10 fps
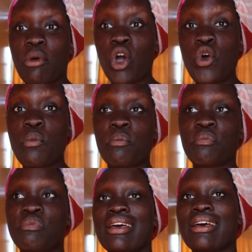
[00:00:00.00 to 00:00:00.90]
home,
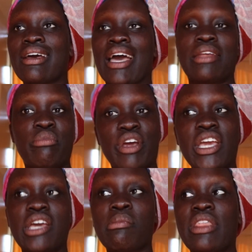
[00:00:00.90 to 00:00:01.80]
had a
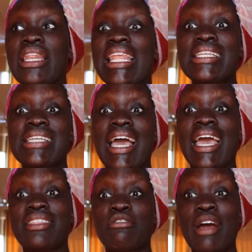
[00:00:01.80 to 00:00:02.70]
break, but then later I
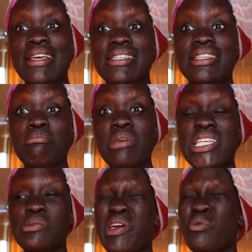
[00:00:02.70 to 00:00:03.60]
had the rice and the
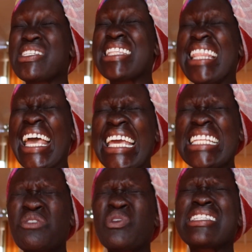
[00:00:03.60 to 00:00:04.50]
meat, but it was late.
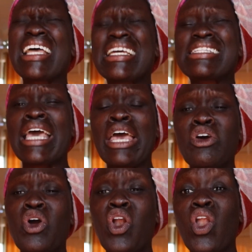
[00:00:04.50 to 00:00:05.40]
It was like 10
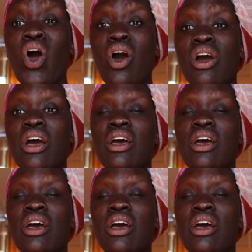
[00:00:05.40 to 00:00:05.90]
o'clock.